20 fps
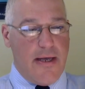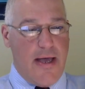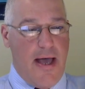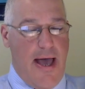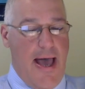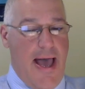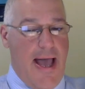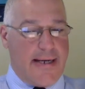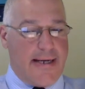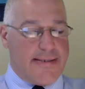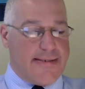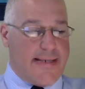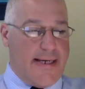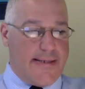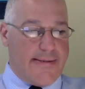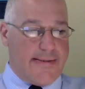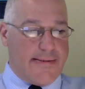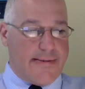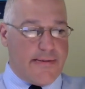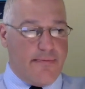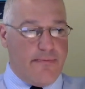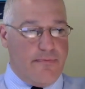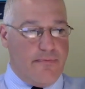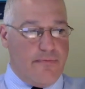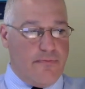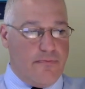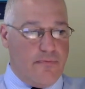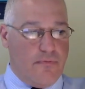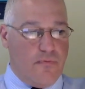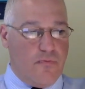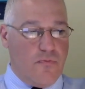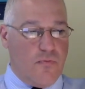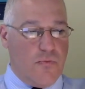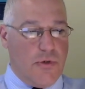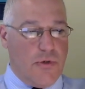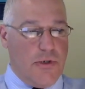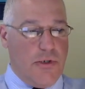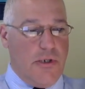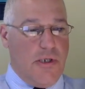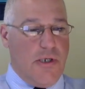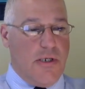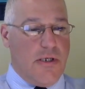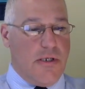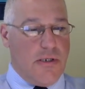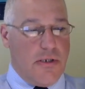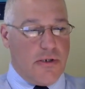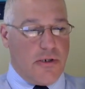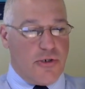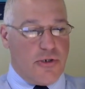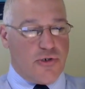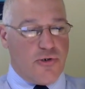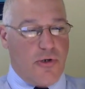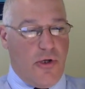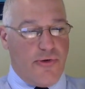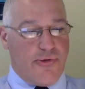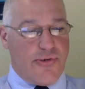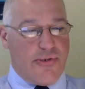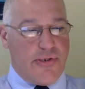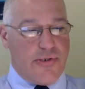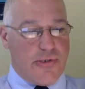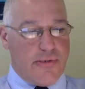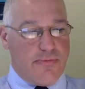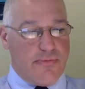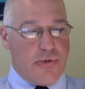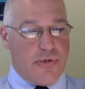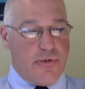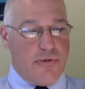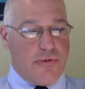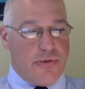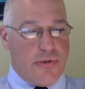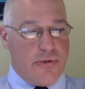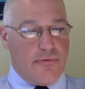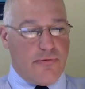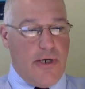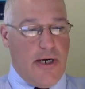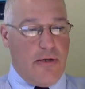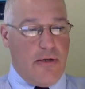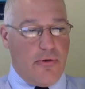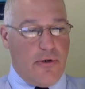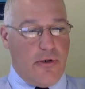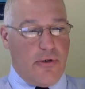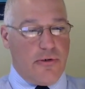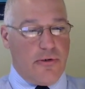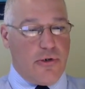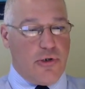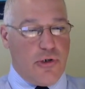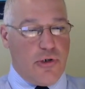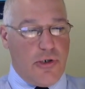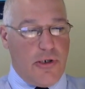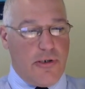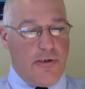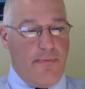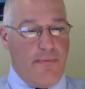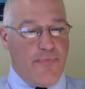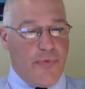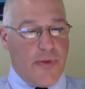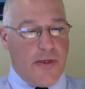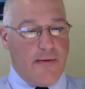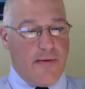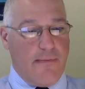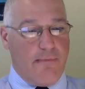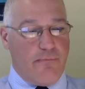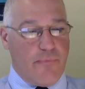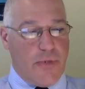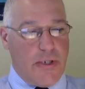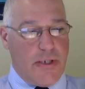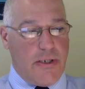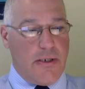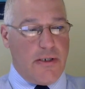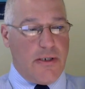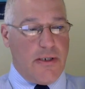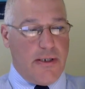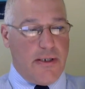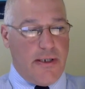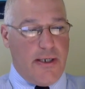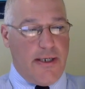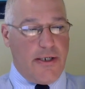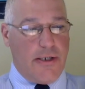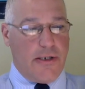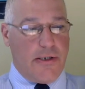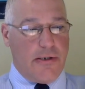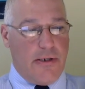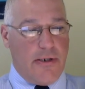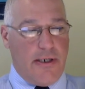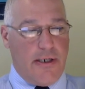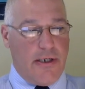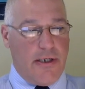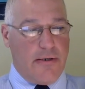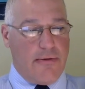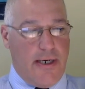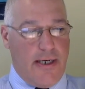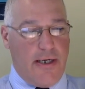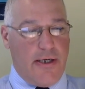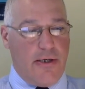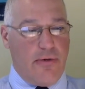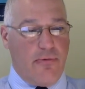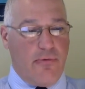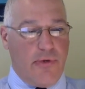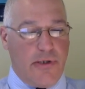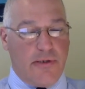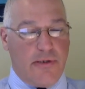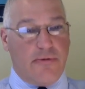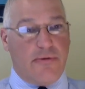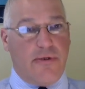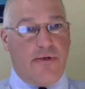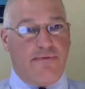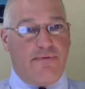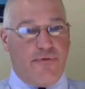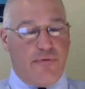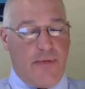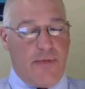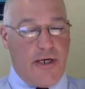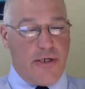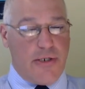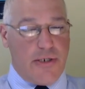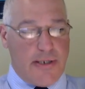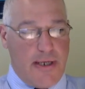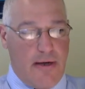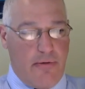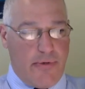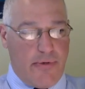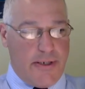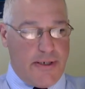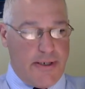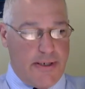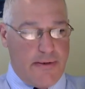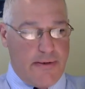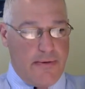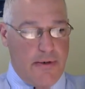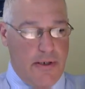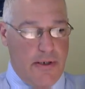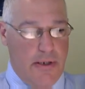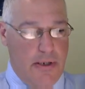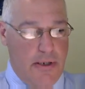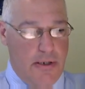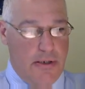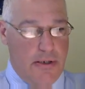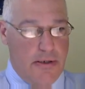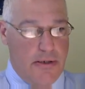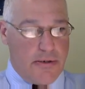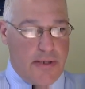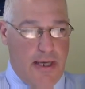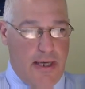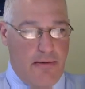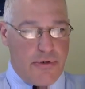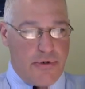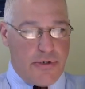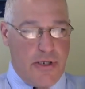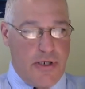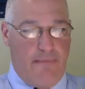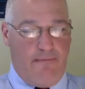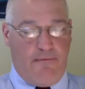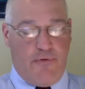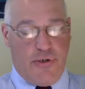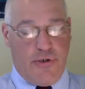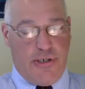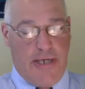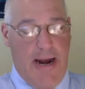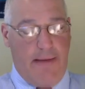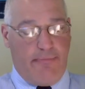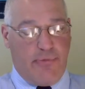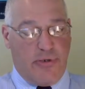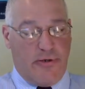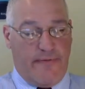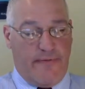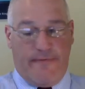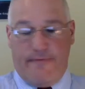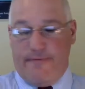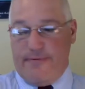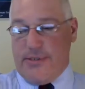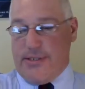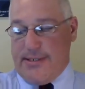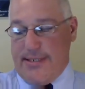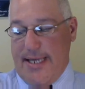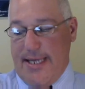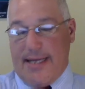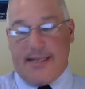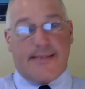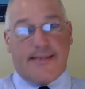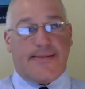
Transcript: access control systems used in the railroad could be integrated with the information that we need. So that was it for chapter 6.